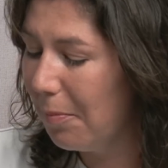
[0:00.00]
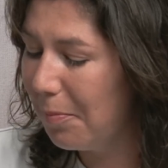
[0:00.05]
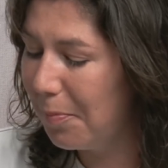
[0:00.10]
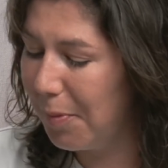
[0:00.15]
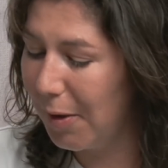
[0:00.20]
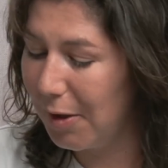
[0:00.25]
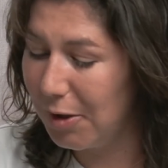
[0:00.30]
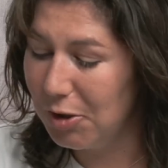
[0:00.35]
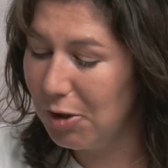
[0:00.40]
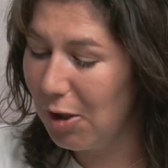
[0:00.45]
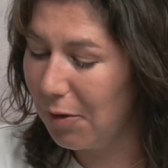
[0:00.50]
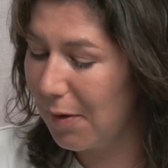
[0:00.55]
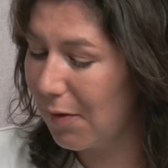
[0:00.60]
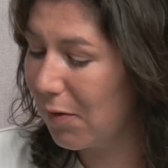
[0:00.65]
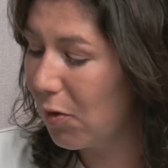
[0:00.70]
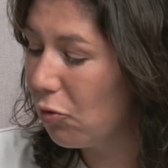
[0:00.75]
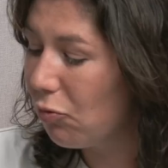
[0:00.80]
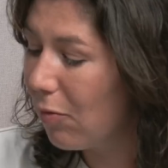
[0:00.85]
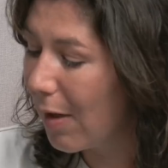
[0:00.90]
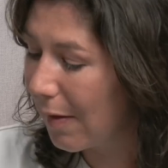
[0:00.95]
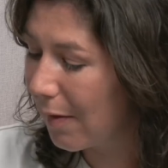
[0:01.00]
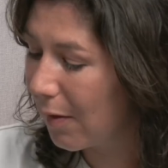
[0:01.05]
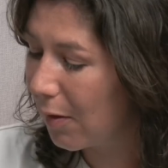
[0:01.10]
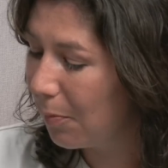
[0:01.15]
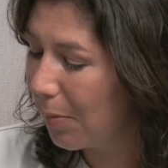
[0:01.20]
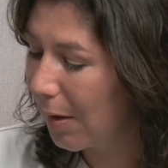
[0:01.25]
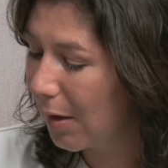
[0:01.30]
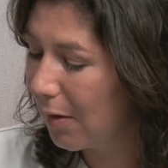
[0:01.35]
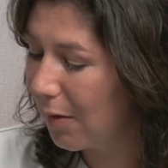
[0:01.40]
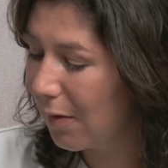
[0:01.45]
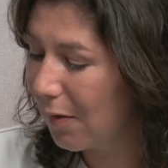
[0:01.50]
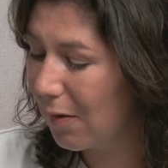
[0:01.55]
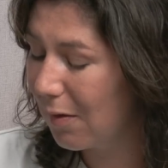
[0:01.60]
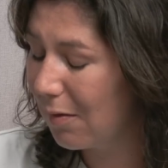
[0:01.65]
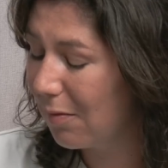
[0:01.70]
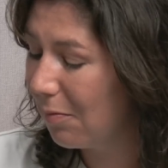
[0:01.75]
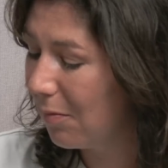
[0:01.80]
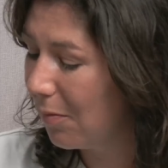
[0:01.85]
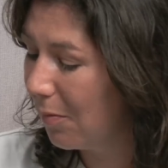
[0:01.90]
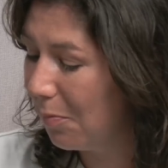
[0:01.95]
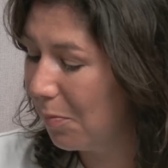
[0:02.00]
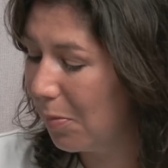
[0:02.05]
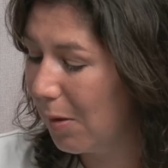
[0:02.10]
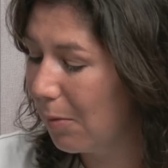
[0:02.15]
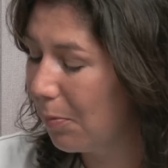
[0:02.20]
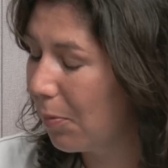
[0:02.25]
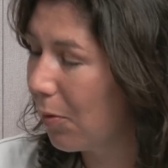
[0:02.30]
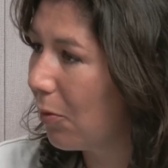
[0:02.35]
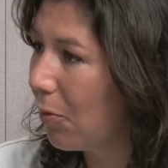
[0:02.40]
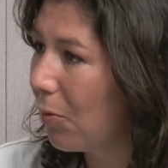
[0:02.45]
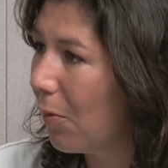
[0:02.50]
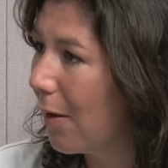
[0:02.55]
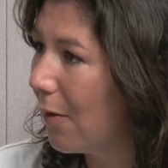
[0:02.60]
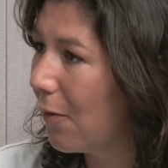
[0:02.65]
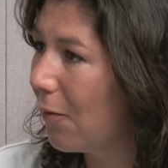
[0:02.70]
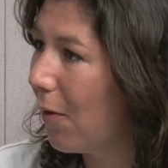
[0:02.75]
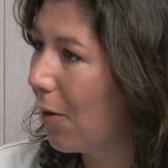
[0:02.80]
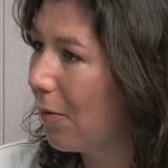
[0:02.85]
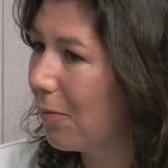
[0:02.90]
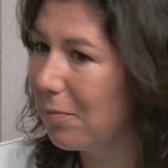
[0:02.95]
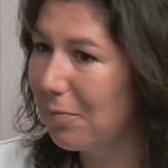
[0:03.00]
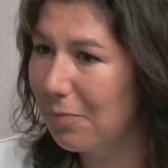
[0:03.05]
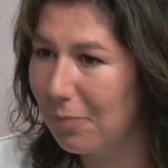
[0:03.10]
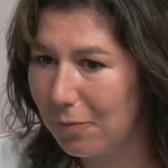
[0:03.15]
But, you know, it's a risk because people always vote